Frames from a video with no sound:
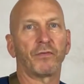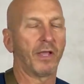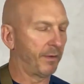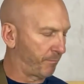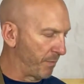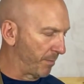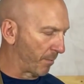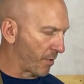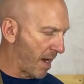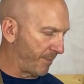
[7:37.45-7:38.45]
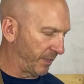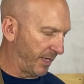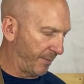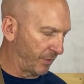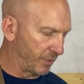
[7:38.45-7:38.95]
and minimal property
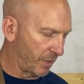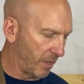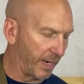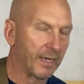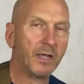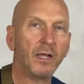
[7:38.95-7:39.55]
damage, all right?